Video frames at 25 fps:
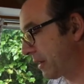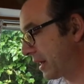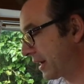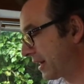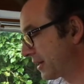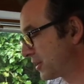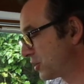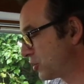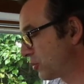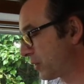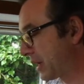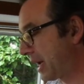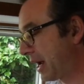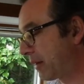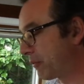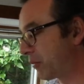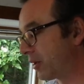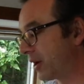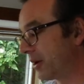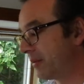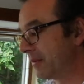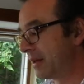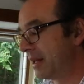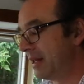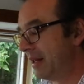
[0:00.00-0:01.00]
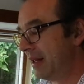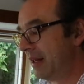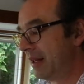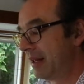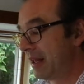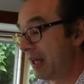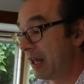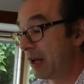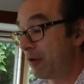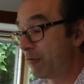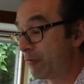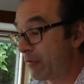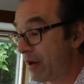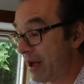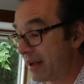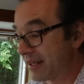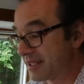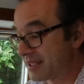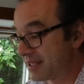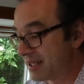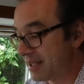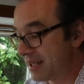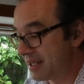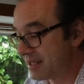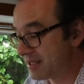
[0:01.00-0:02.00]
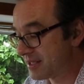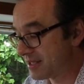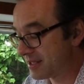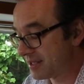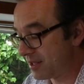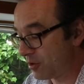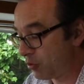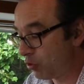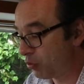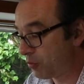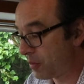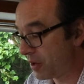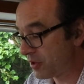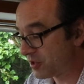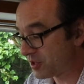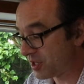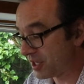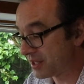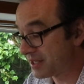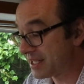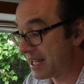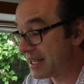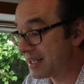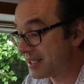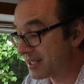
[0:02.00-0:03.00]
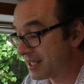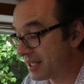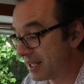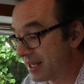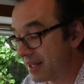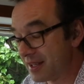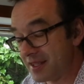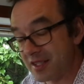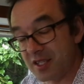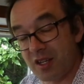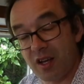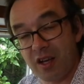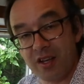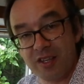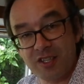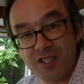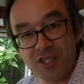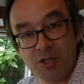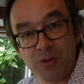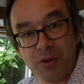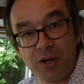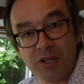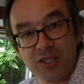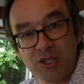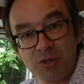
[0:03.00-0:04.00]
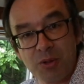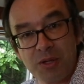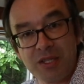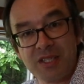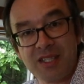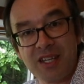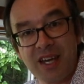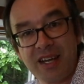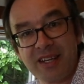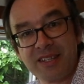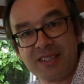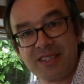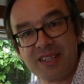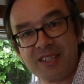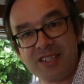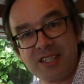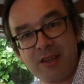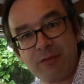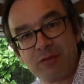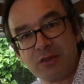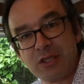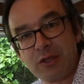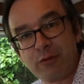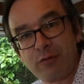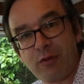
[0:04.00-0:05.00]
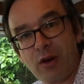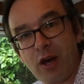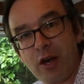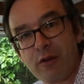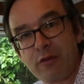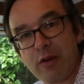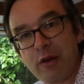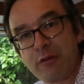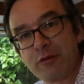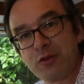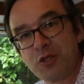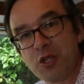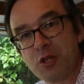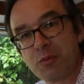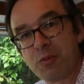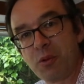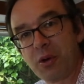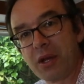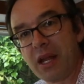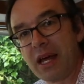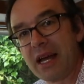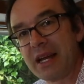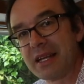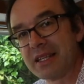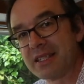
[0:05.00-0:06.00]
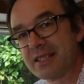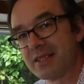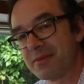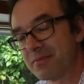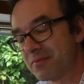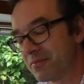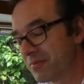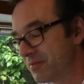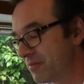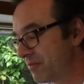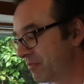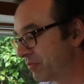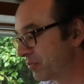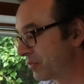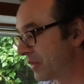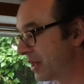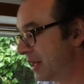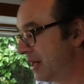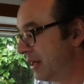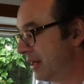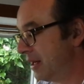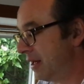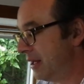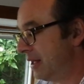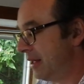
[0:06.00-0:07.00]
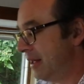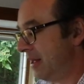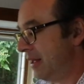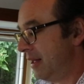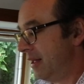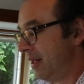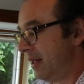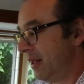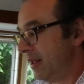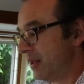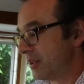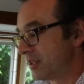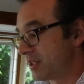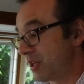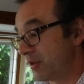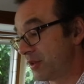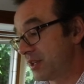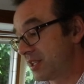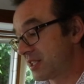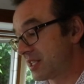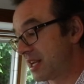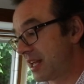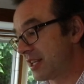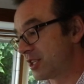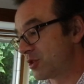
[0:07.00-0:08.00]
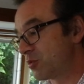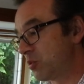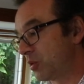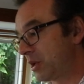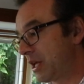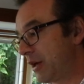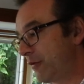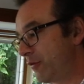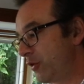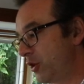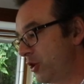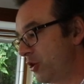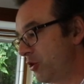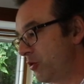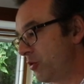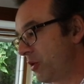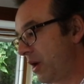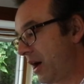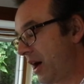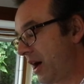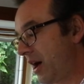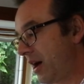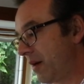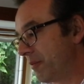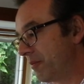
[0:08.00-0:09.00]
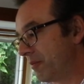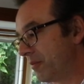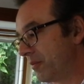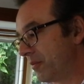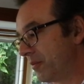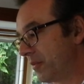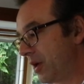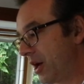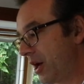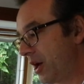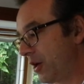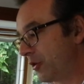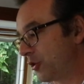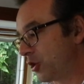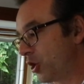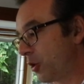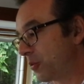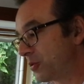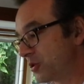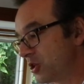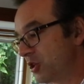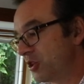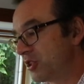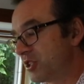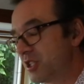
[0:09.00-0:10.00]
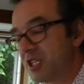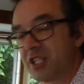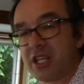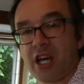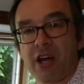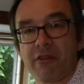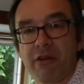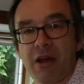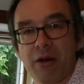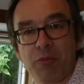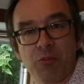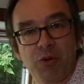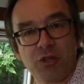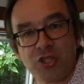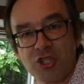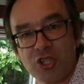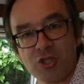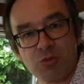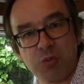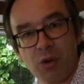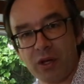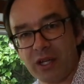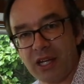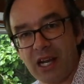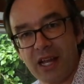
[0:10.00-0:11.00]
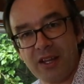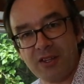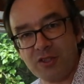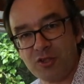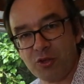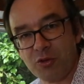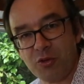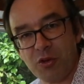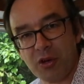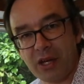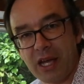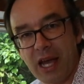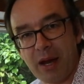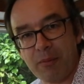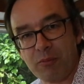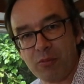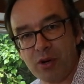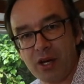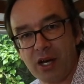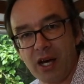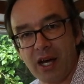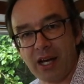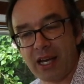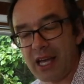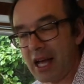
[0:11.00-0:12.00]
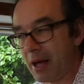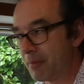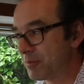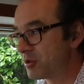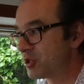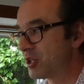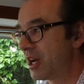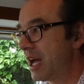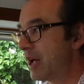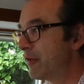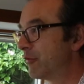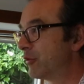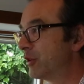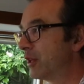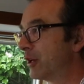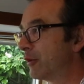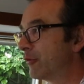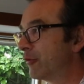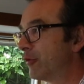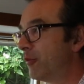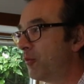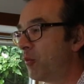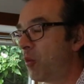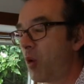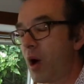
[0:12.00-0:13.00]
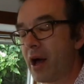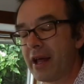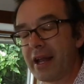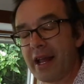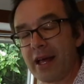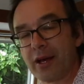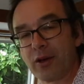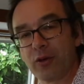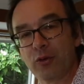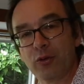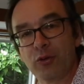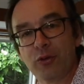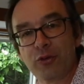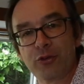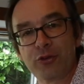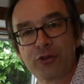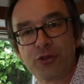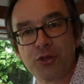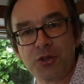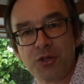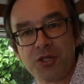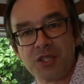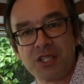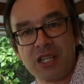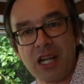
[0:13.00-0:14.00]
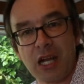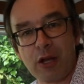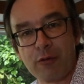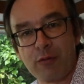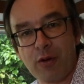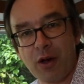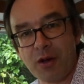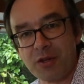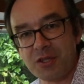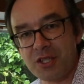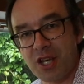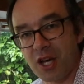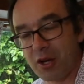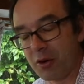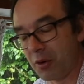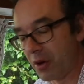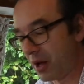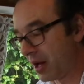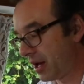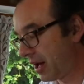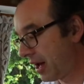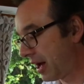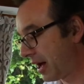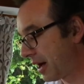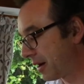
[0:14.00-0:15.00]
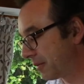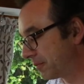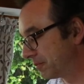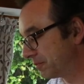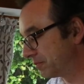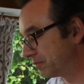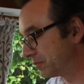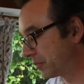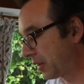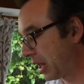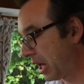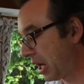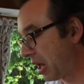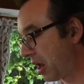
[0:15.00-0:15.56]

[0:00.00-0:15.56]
add it to your camera. It in fact is almost identical in size to our 28-200mm F2.8. So this lens will give you the opportunity to go around with just one lens on your camera and capture everything from wide angle through to telephoto, and